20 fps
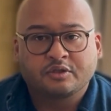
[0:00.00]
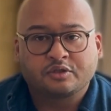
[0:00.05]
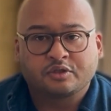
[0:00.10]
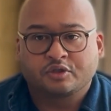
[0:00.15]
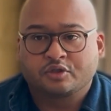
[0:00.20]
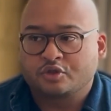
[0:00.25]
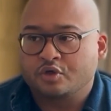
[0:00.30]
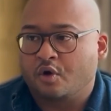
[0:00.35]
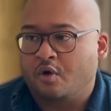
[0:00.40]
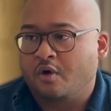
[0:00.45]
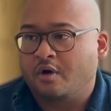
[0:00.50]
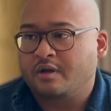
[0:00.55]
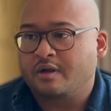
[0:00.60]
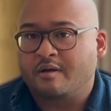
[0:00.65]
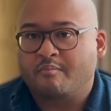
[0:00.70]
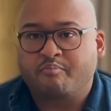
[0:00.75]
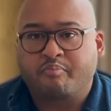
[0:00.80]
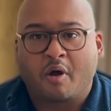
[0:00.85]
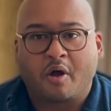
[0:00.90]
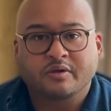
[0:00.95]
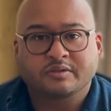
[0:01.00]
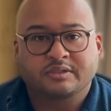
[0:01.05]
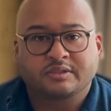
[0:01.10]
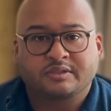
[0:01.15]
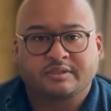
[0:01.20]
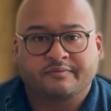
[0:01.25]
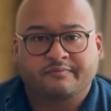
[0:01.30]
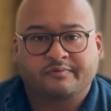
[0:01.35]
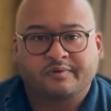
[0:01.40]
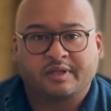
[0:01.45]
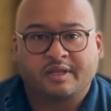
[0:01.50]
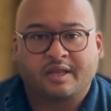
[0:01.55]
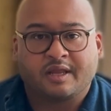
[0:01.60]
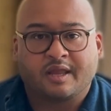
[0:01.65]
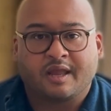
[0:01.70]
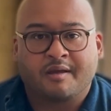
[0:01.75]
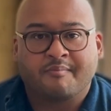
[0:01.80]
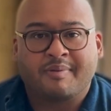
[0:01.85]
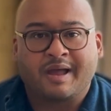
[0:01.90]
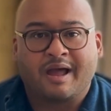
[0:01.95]
to talk
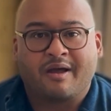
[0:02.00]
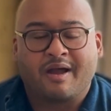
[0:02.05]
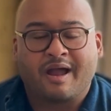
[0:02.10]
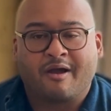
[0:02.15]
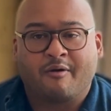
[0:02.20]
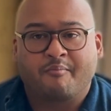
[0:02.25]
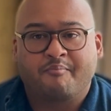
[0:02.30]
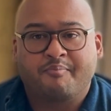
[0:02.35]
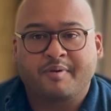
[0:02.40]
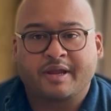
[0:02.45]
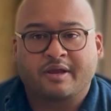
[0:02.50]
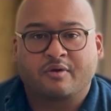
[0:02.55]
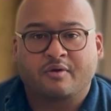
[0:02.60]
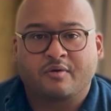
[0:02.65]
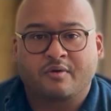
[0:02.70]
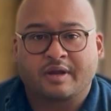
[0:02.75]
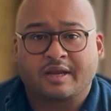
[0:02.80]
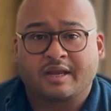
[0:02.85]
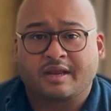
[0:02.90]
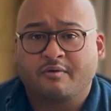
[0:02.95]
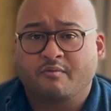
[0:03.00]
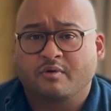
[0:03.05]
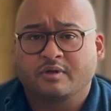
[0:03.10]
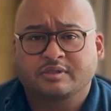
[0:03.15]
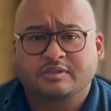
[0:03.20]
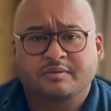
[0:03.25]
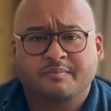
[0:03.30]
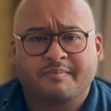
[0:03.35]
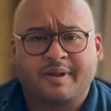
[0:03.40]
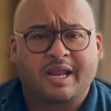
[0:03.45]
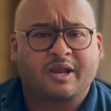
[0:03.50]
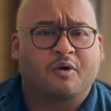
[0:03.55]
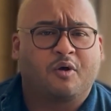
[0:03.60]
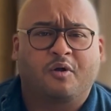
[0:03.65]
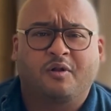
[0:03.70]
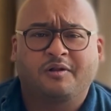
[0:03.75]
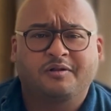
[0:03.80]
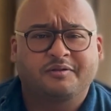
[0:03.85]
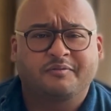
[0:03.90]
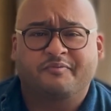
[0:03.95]
positively about how Bitcoin, he wants to make
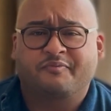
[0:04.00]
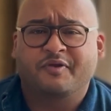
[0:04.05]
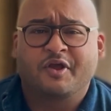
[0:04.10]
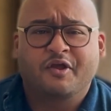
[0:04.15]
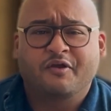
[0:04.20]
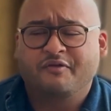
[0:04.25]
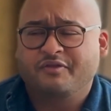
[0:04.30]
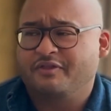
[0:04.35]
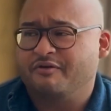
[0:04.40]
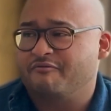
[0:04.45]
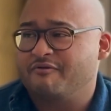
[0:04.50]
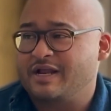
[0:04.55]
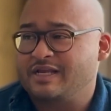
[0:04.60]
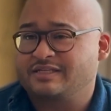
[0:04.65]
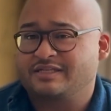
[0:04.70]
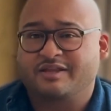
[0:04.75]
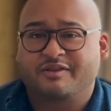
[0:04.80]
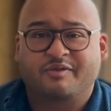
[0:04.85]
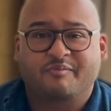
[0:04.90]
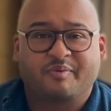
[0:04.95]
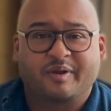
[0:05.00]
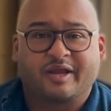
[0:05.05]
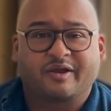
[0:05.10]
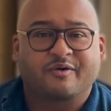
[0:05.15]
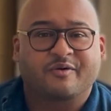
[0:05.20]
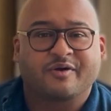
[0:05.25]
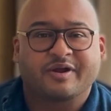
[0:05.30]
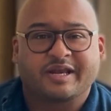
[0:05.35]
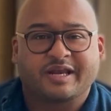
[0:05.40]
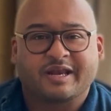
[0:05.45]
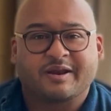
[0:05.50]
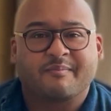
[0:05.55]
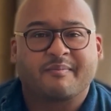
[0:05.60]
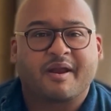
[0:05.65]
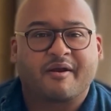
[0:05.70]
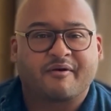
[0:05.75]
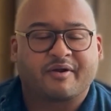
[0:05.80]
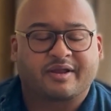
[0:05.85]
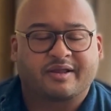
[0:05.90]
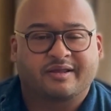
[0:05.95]
all the rest of the Bitcoin in
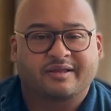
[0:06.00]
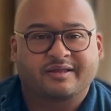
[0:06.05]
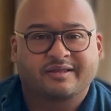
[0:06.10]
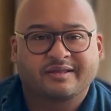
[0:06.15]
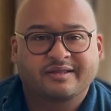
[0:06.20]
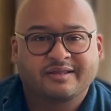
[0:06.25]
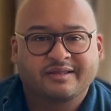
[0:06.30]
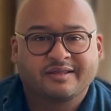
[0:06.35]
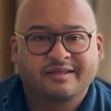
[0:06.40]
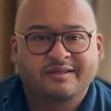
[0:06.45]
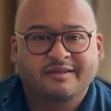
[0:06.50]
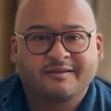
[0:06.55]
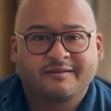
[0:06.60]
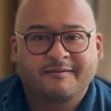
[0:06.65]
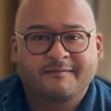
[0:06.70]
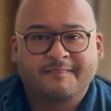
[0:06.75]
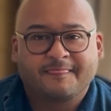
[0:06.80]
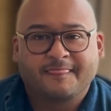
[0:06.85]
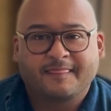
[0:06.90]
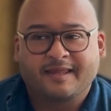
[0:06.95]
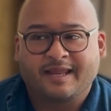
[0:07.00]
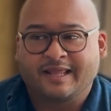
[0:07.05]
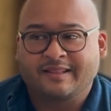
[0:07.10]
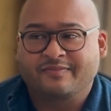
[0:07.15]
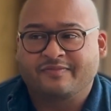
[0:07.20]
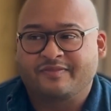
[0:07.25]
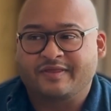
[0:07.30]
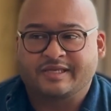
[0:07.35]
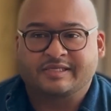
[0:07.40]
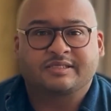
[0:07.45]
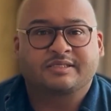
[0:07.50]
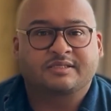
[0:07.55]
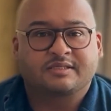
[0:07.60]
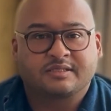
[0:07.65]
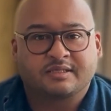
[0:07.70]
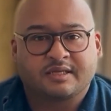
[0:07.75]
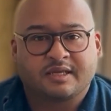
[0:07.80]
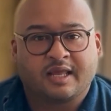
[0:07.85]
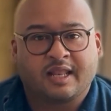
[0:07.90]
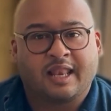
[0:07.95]
America in this
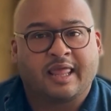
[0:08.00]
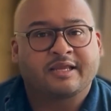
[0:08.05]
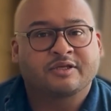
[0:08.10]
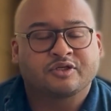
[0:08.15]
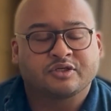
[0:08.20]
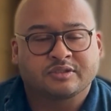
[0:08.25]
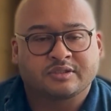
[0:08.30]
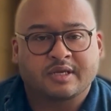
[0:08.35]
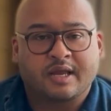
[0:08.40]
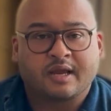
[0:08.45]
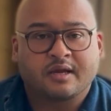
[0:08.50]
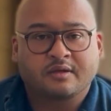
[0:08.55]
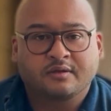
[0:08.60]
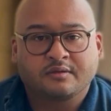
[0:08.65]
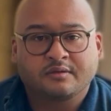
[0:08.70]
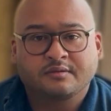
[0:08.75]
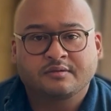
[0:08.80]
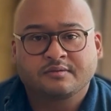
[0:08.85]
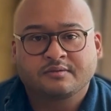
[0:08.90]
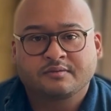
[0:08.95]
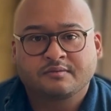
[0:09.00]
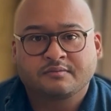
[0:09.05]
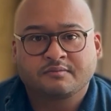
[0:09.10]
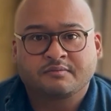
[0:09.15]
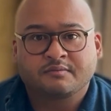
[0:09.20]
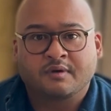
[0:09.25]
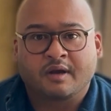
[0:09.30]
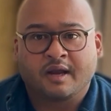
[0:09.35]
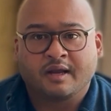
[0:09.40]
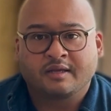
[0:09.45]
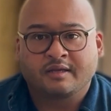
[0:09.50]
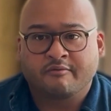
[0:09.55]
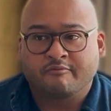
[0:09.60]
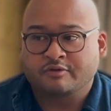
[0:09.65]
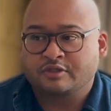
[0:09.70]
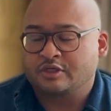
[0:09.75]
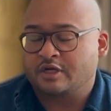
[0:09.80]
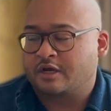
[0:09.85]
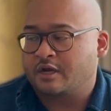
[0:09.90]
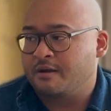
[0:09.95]
election cycle, right? It
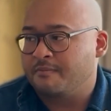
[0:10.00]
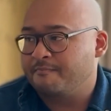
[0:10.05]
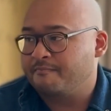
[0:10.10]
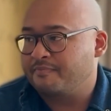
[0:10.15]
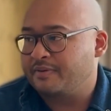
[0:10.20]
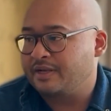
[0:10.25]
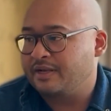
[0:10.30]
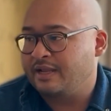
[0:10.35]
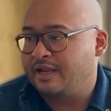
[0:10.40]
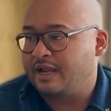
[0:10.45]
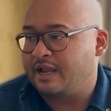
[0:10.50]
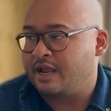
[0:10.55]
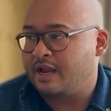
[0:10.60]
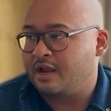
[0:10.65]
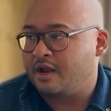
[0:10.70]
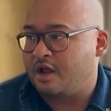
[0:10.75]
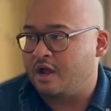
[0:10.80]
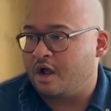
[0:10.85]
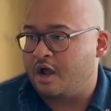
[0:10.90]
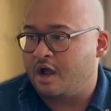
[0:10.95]
was a complete, and